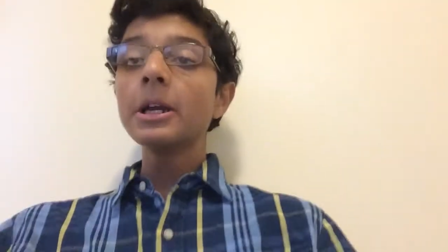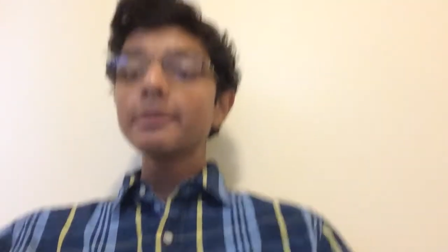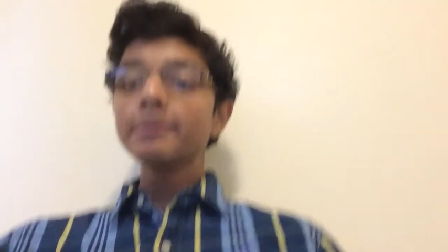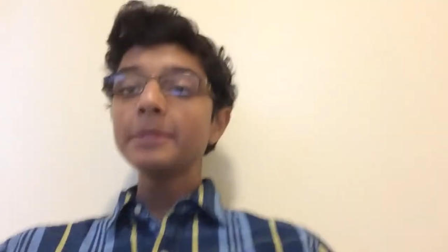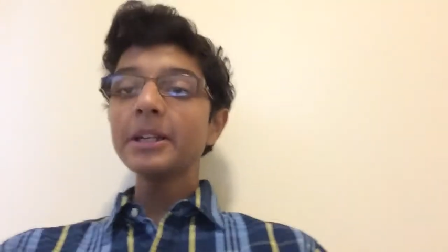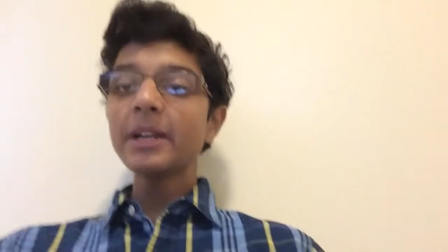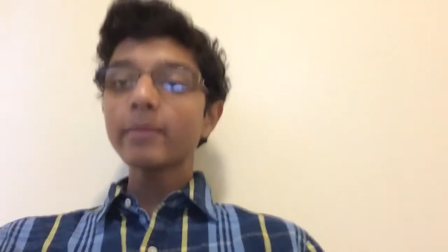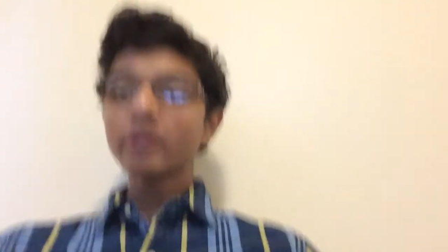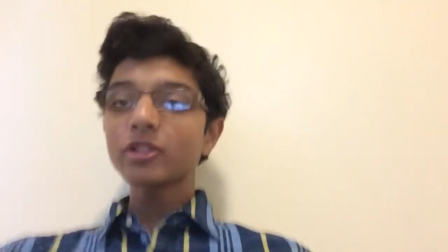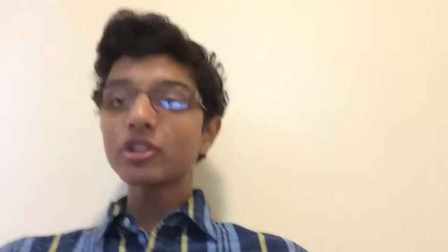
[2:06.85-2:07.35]

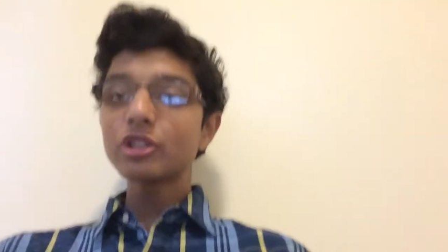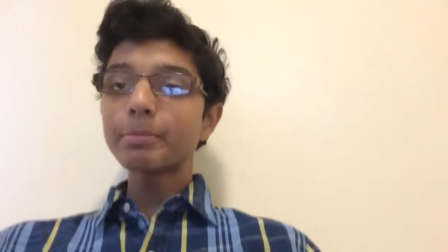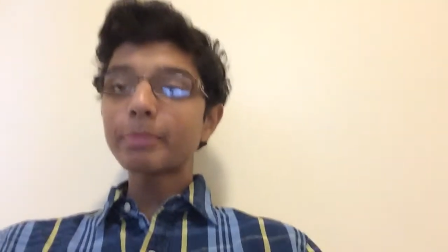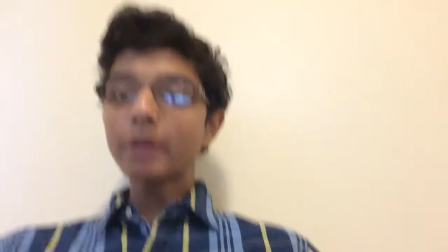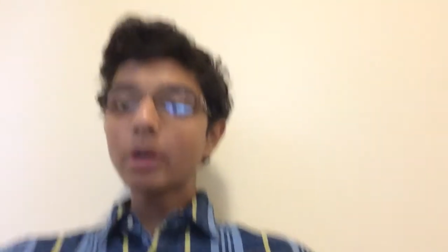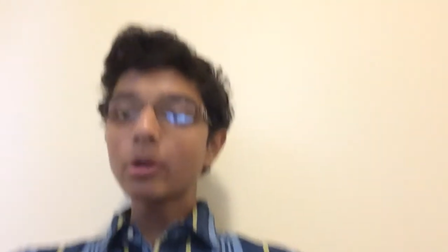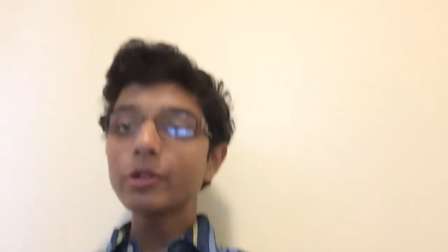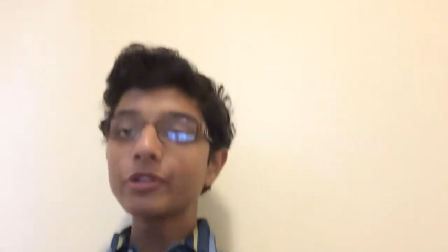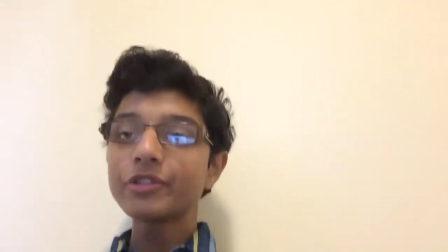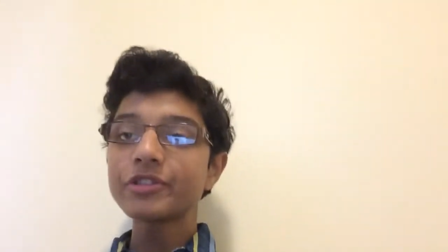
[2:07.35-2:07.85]
be able to
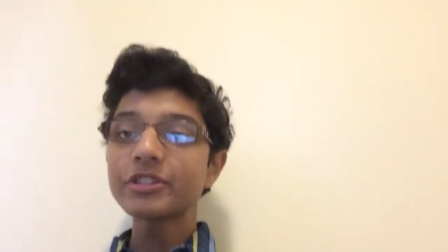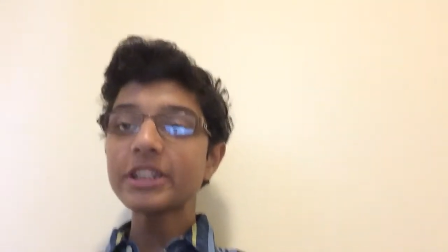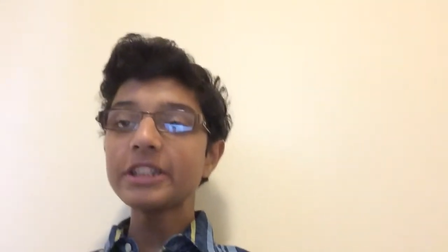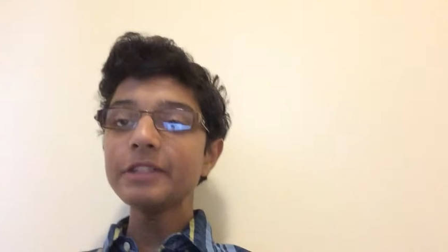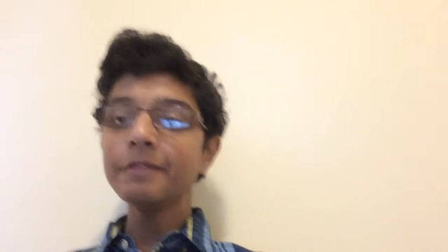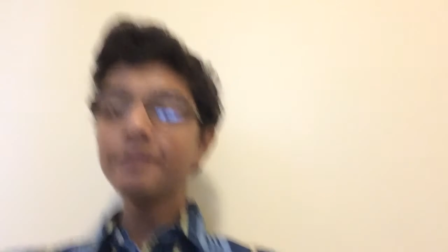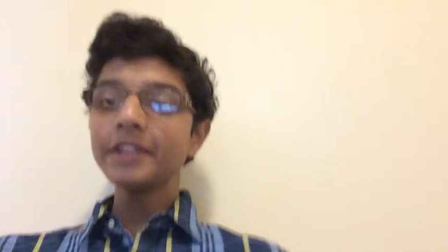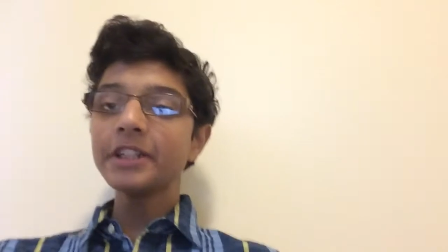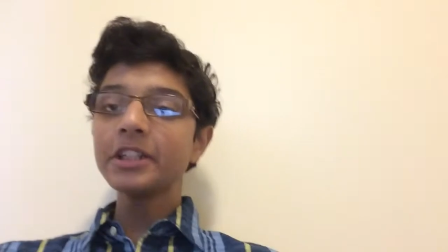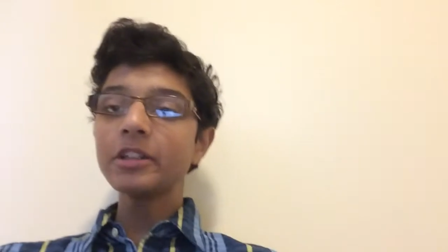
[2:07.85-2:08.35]
post
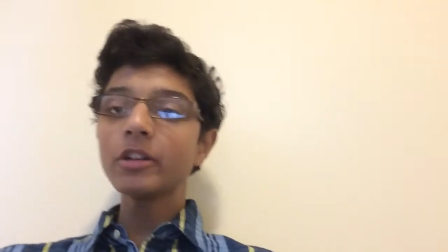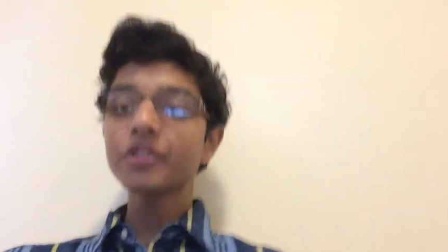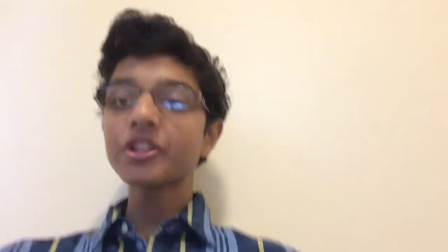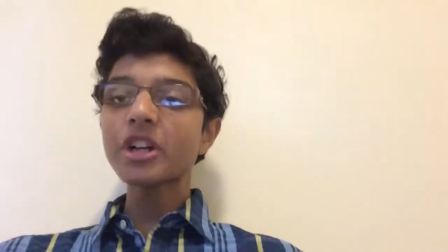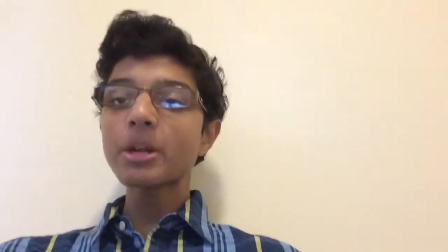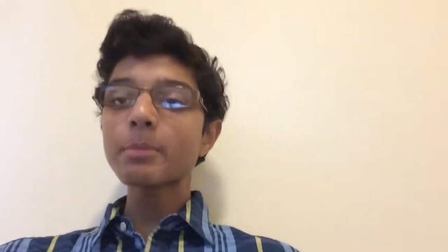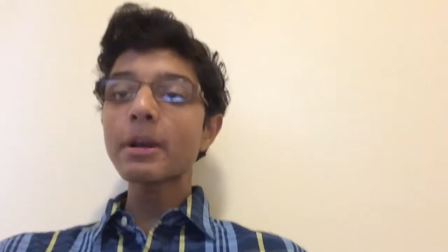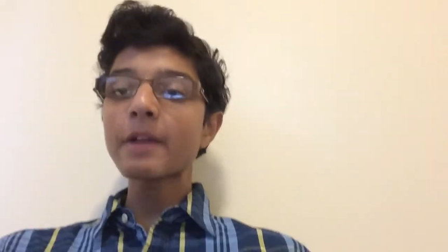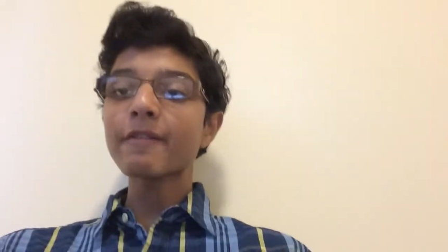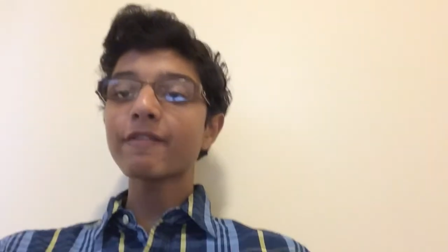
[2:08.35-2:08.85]
any videos
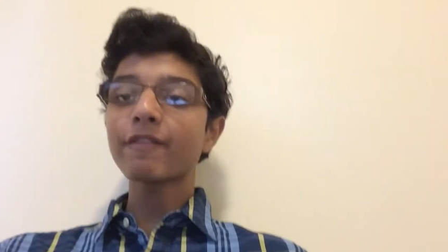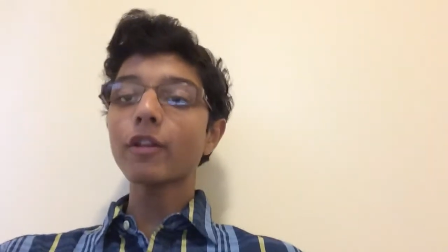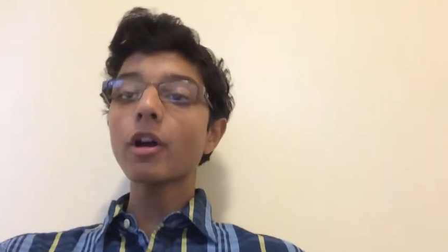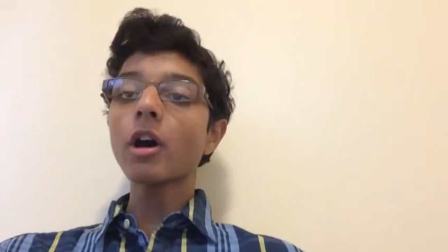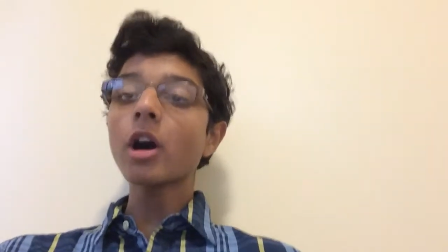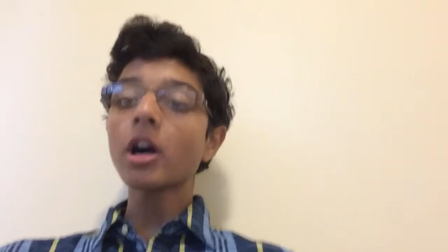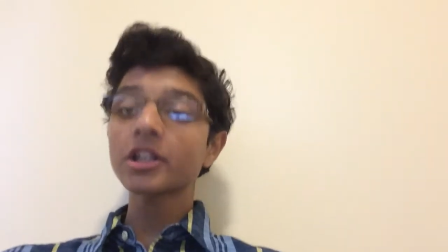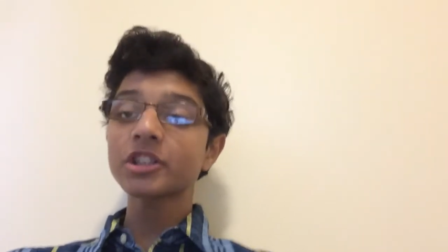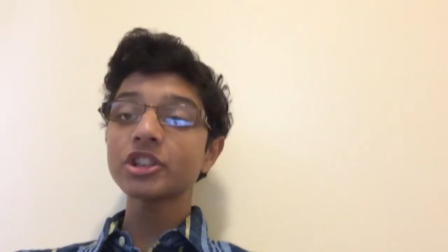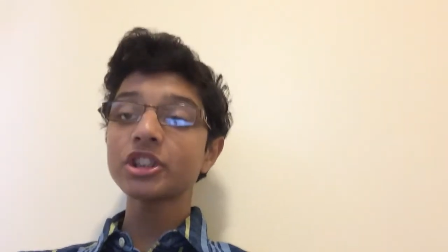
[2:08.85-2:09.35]
on my
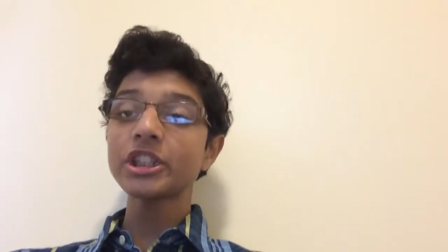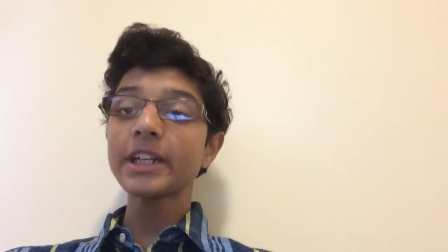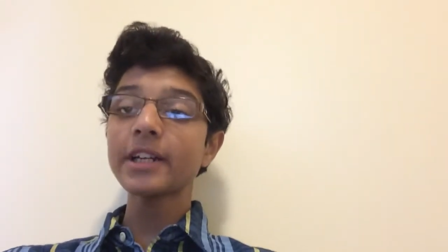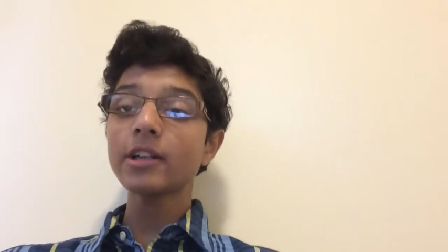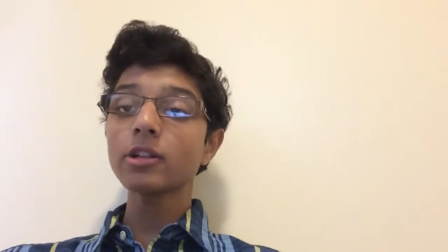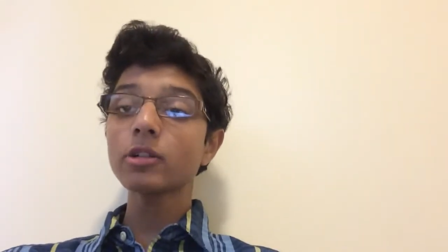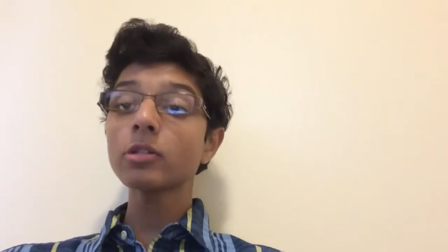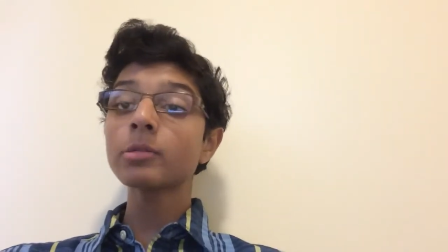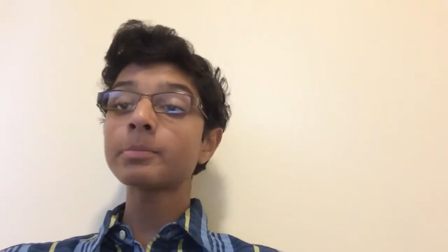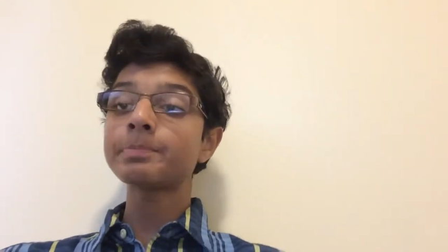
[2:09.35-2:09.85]
vlog
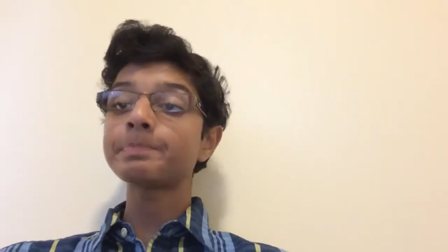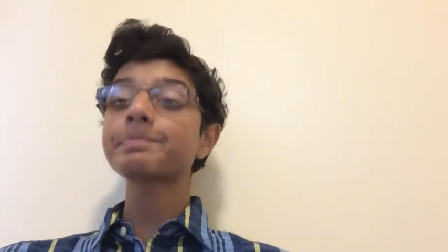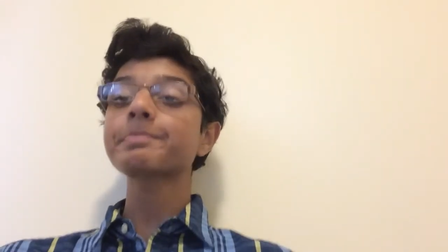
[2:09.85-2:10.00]
channel